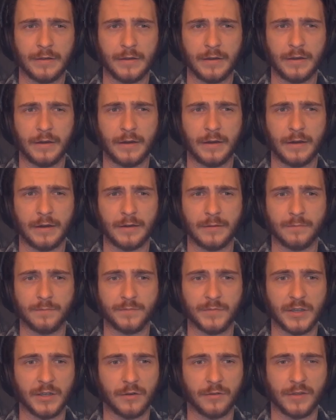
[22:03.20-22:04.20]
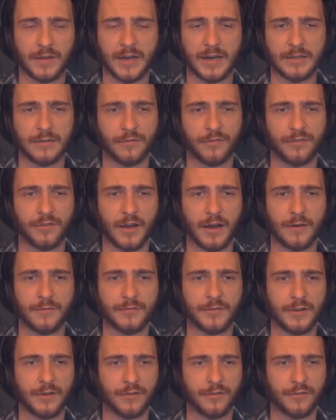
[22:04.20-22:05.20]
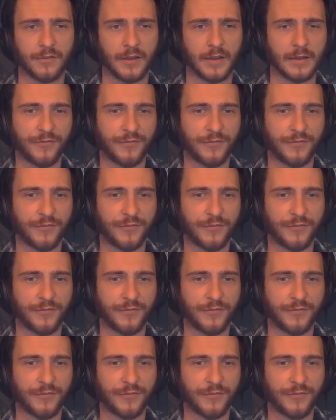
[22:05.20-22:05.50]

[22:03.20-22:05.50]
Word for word: Um, you know, the kind of softness and